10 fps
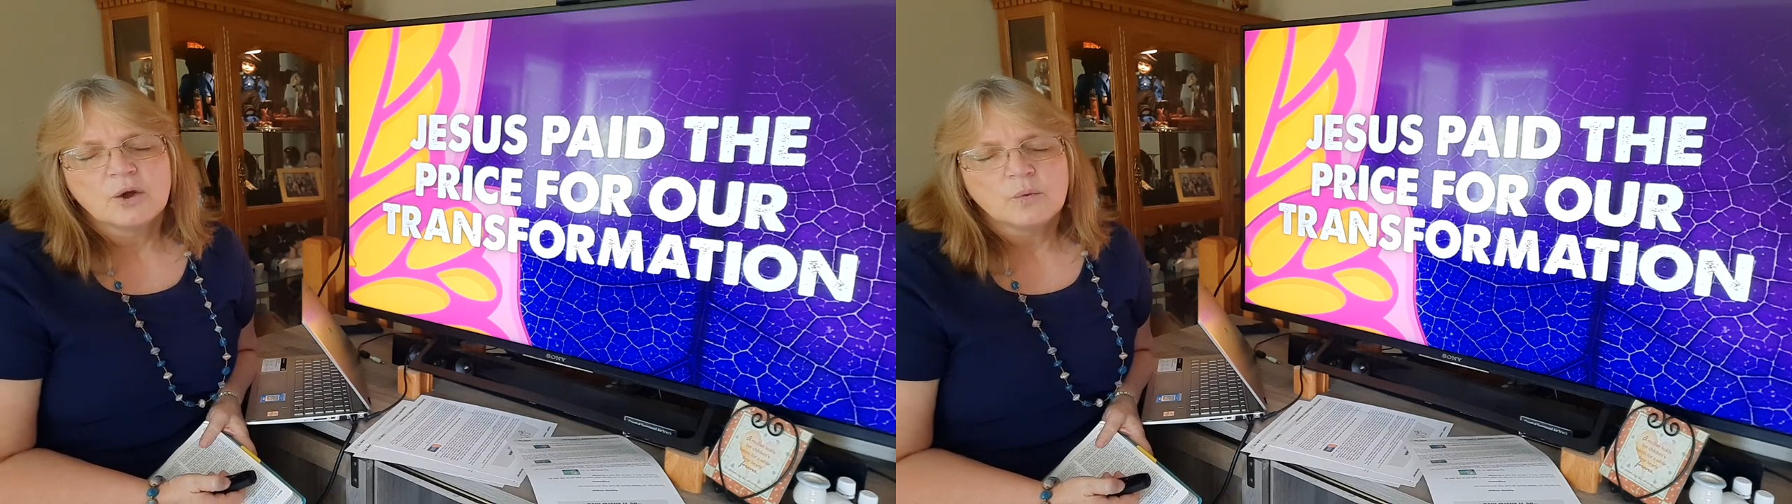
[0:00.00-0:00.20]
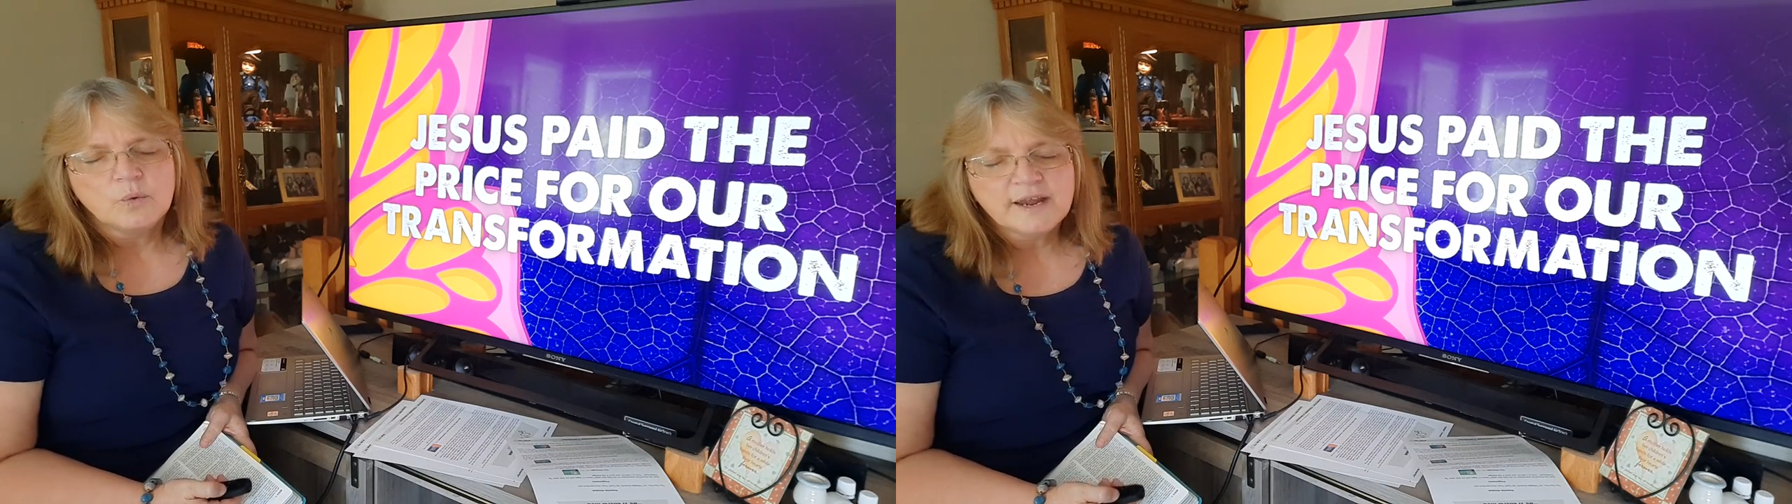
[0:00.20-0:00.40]

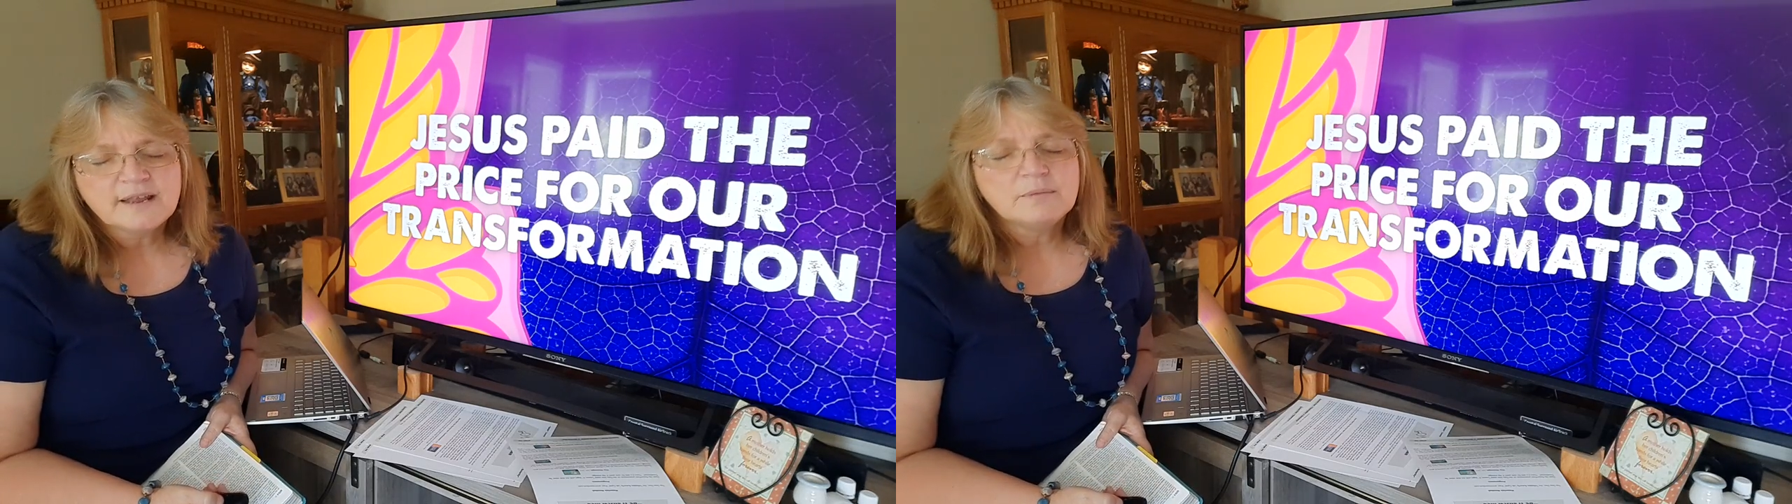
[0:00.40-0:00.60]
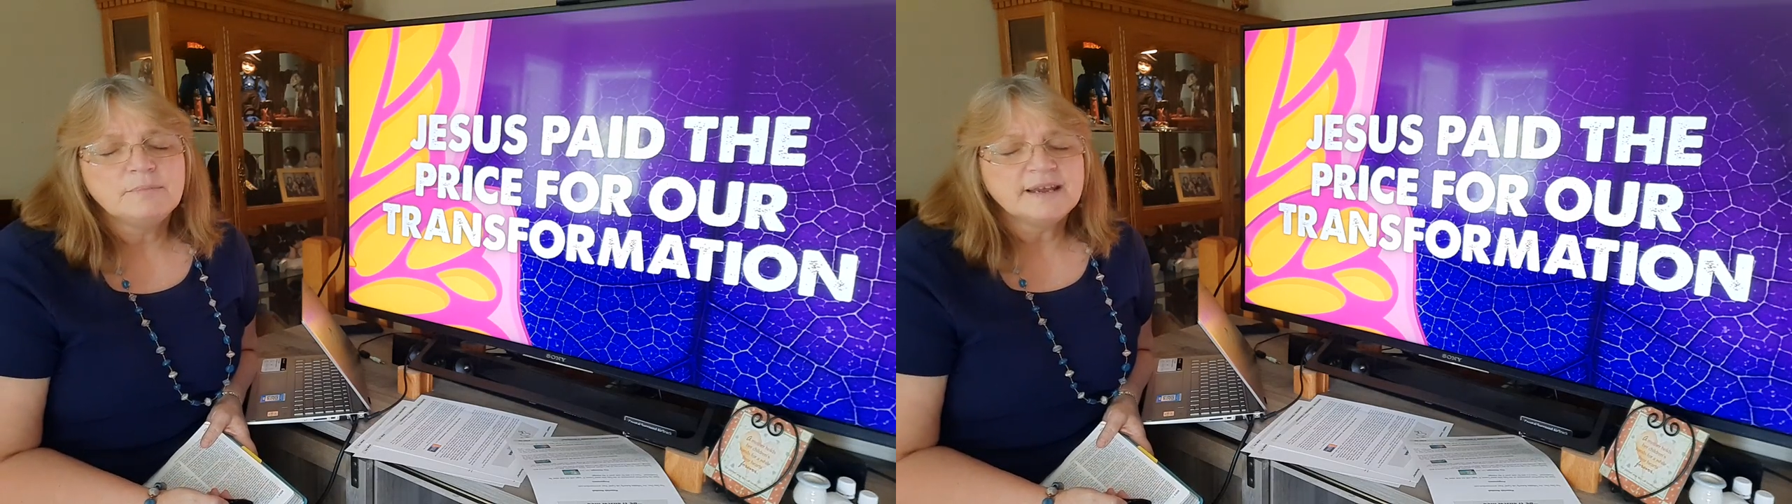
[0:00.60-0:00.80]
We
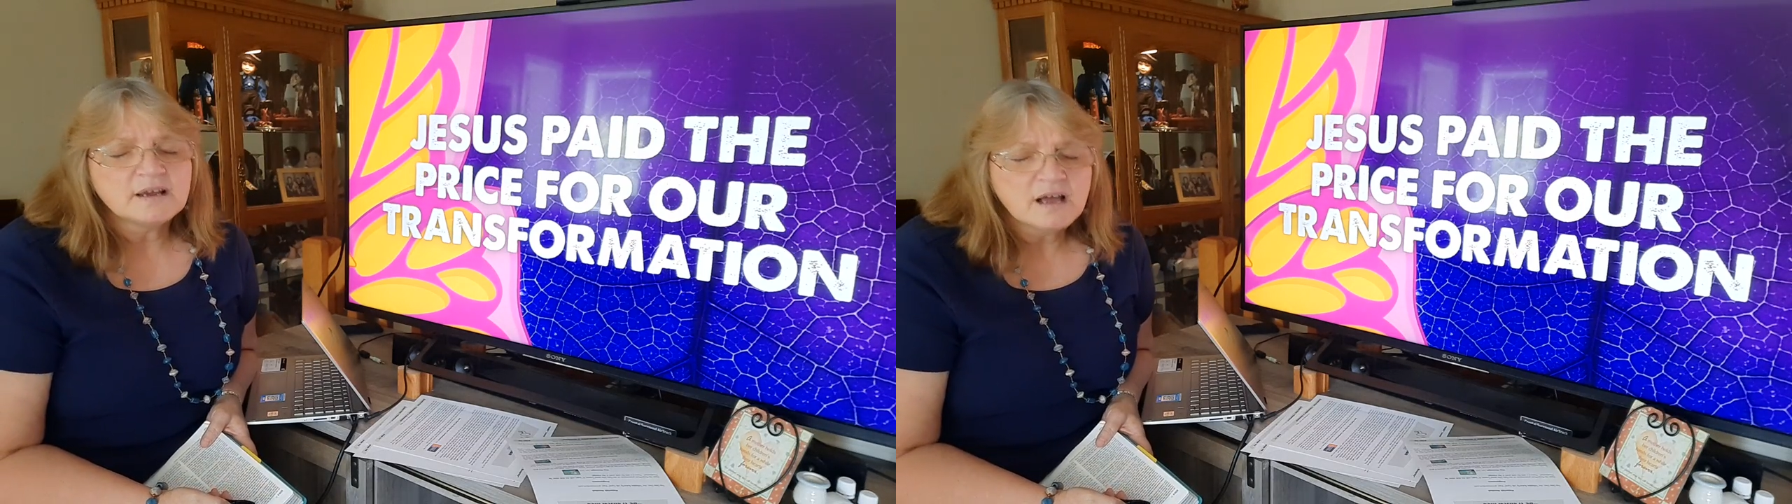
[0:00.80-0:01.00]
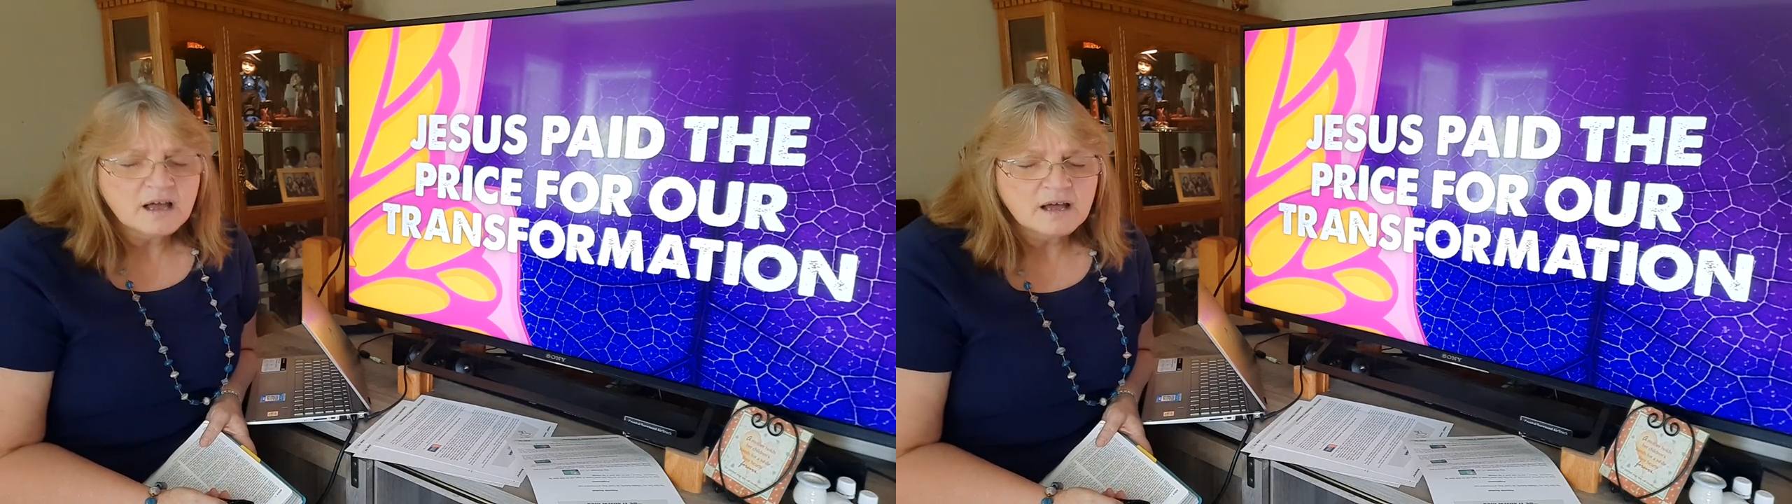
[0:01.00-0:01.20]
can
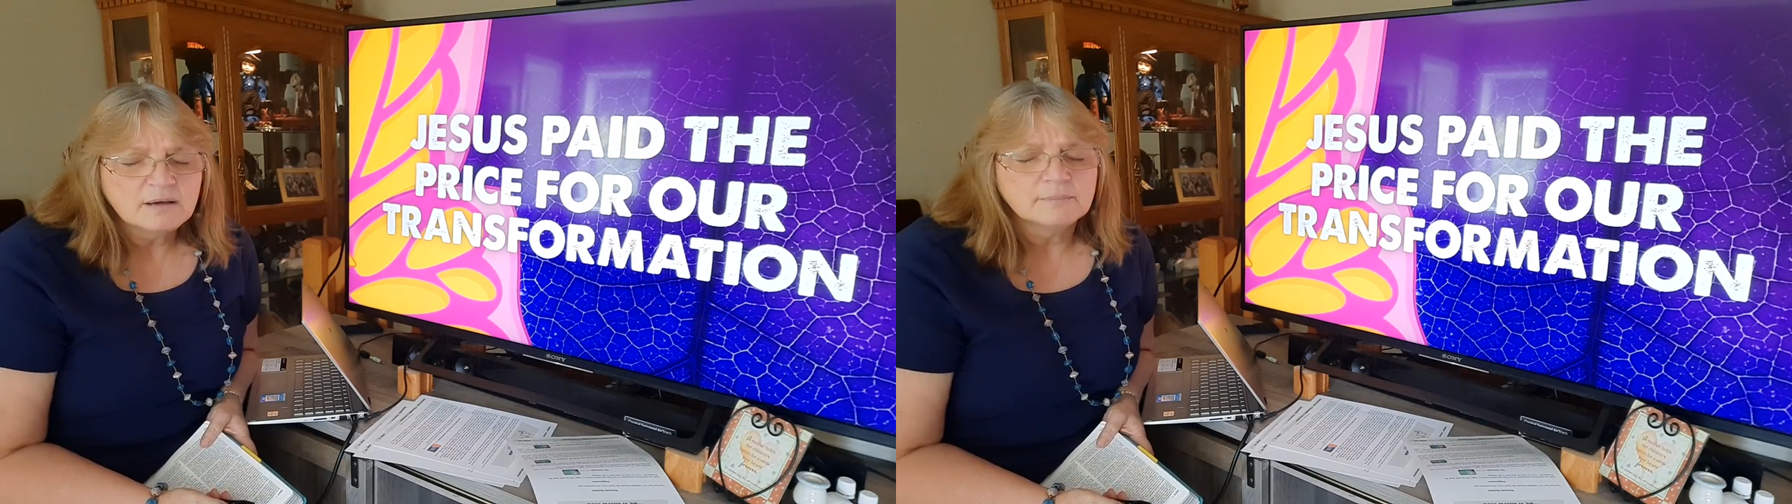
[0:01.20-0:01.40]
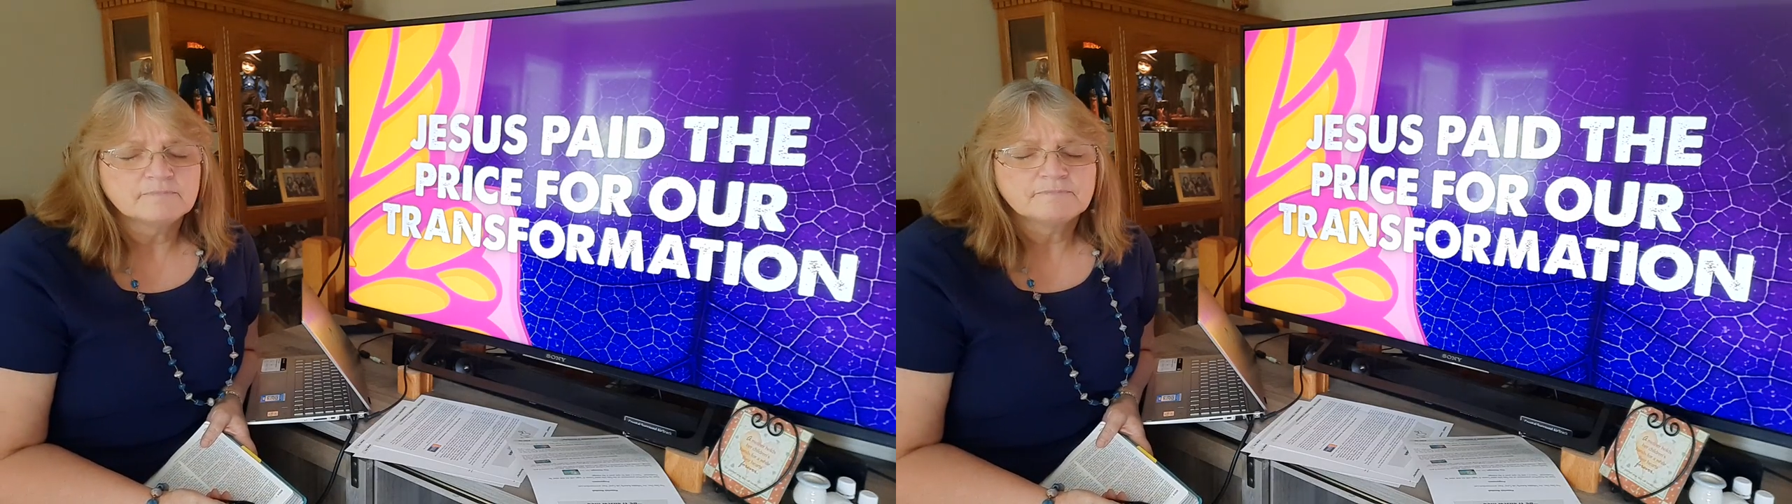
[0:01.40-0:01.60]

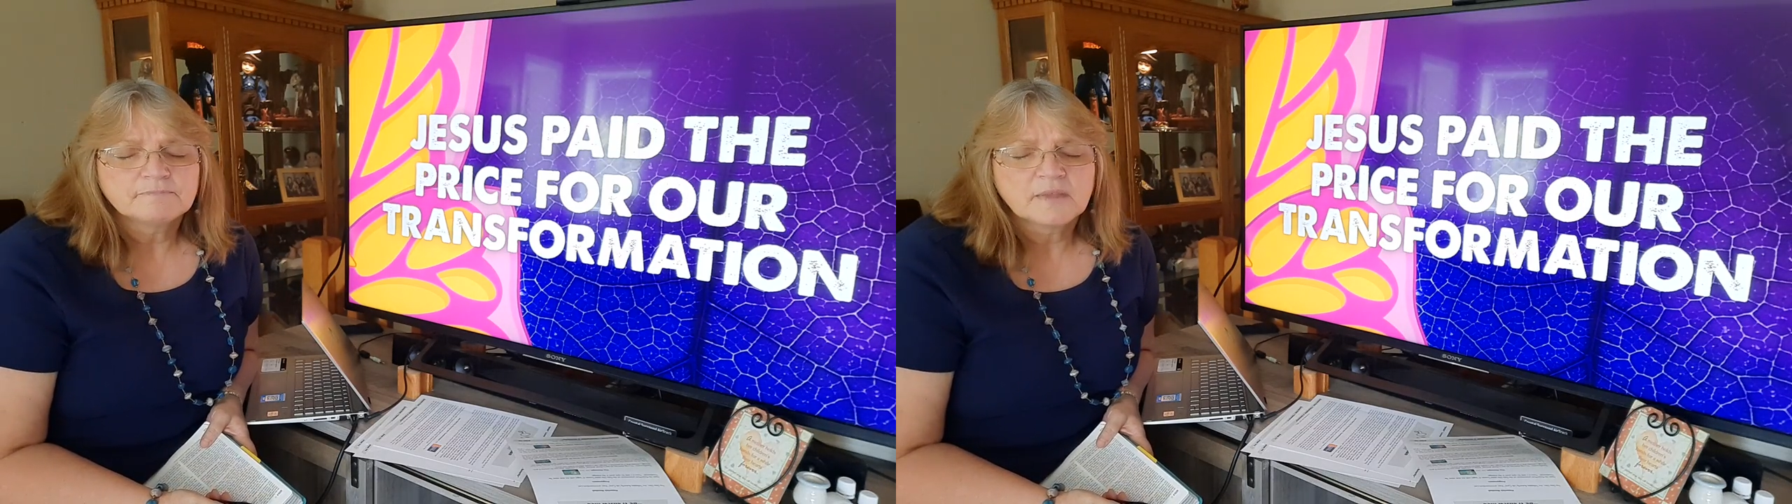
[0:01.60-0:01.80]
become,